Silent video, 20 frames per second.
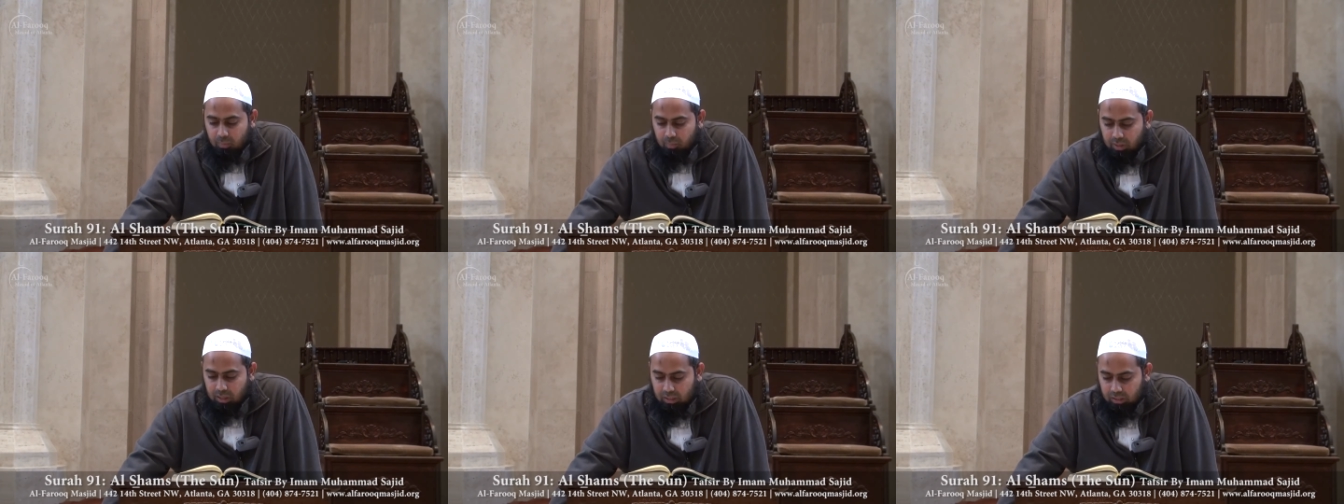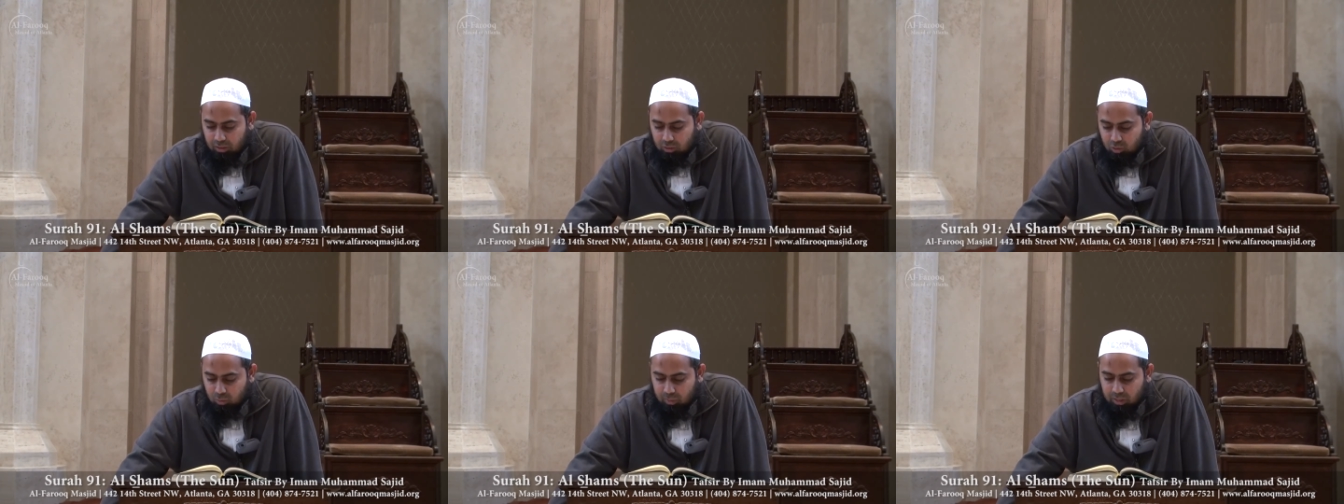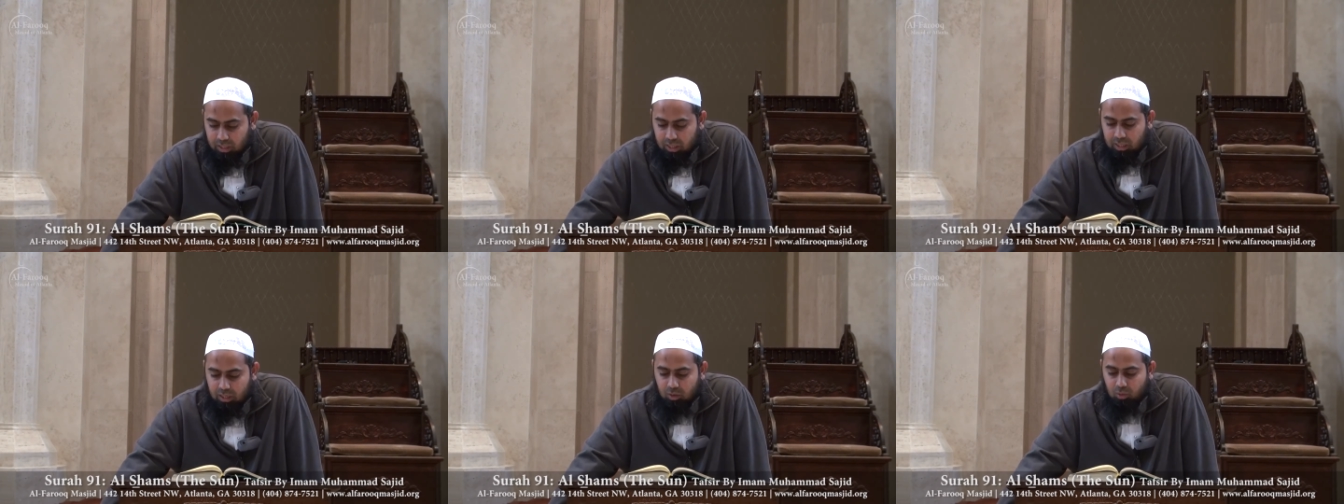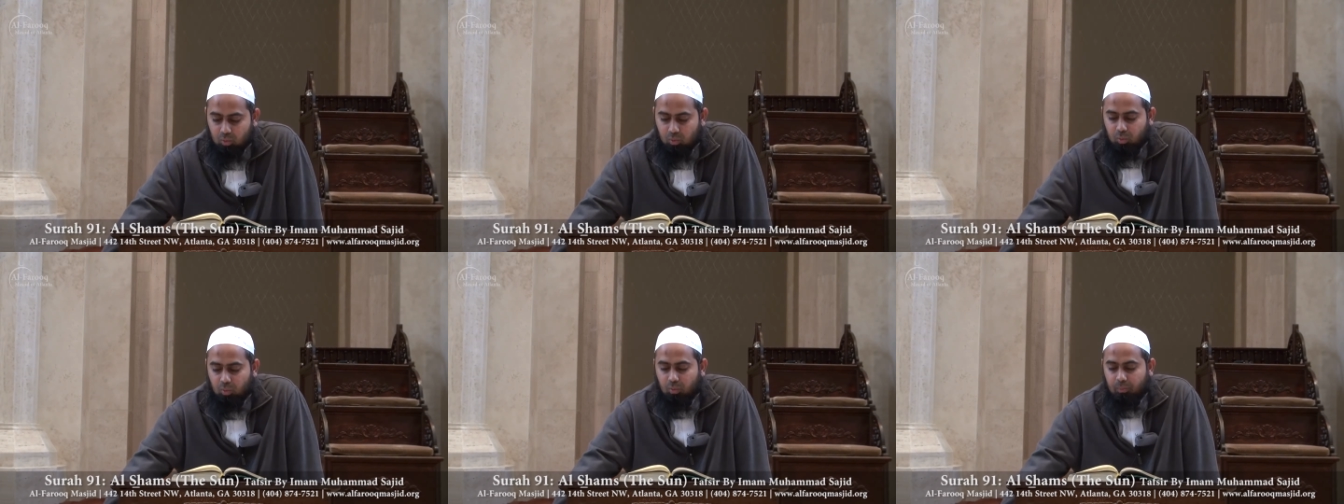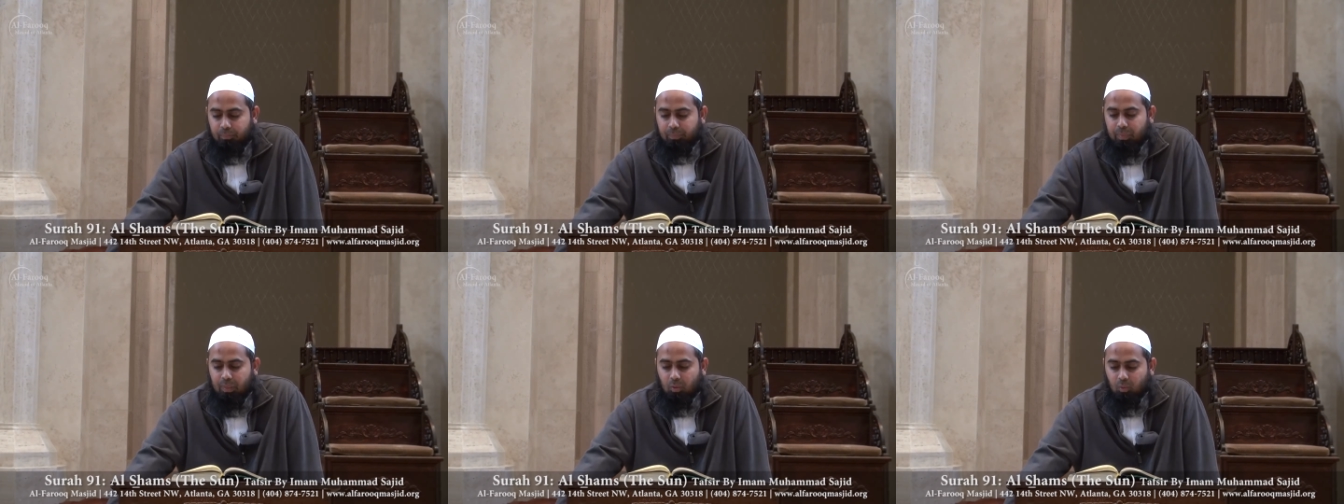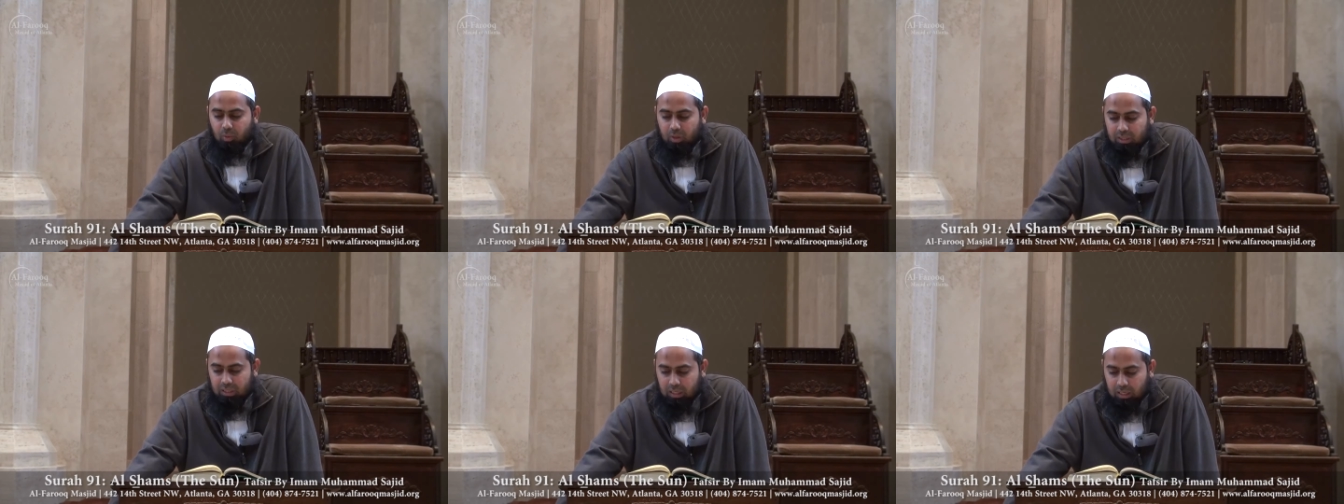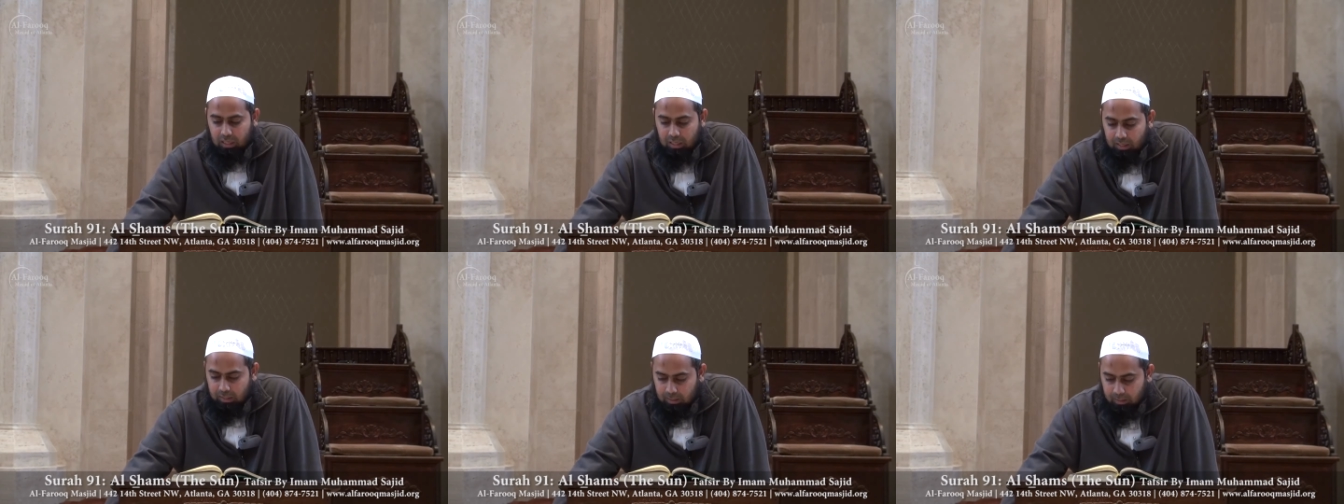by Allah subhanahu wa
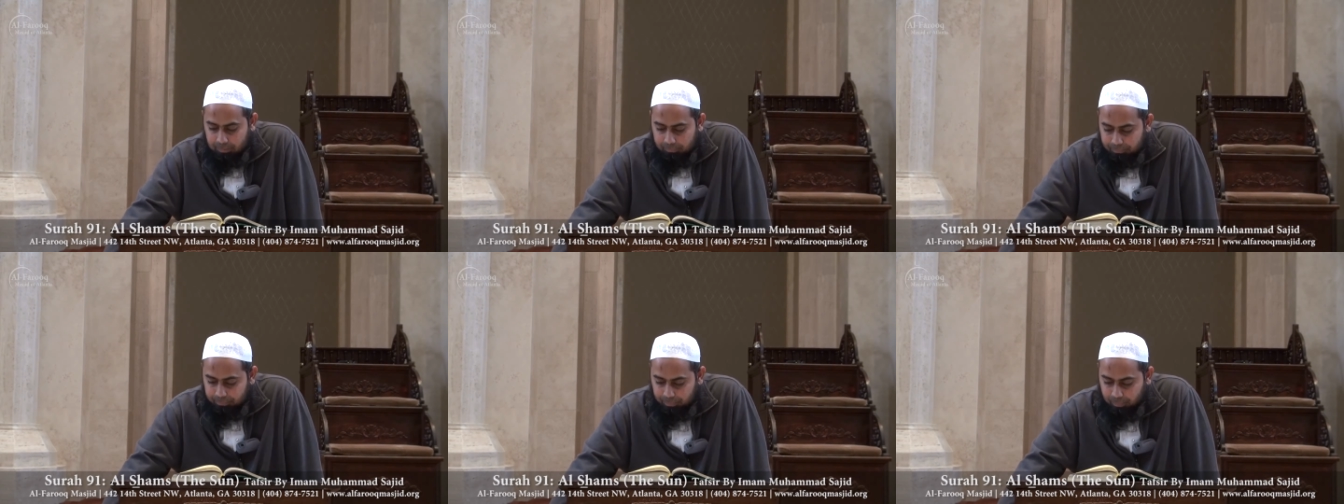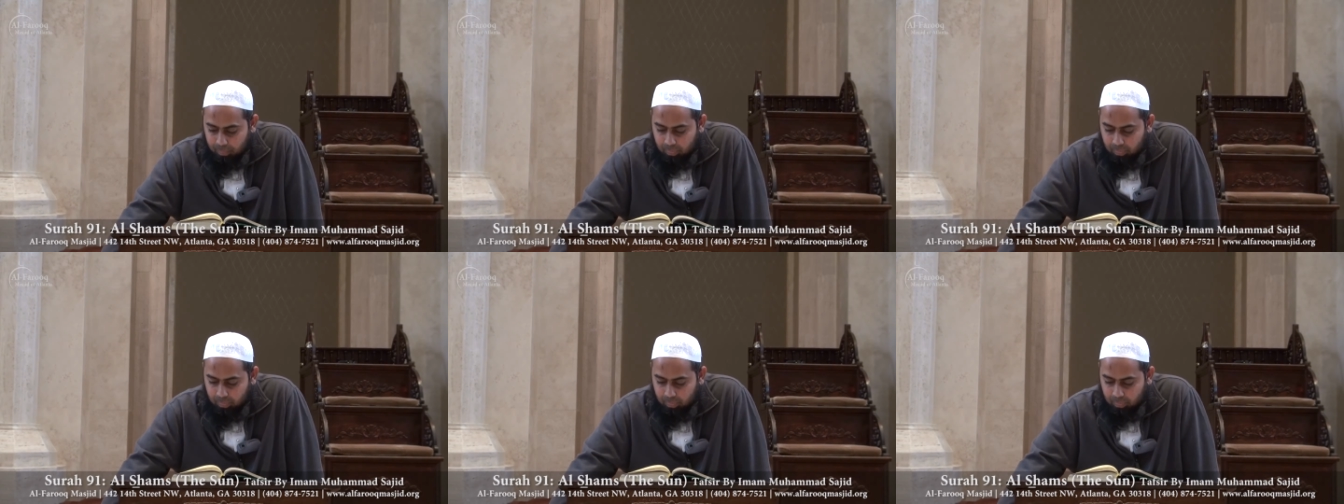ta'ala.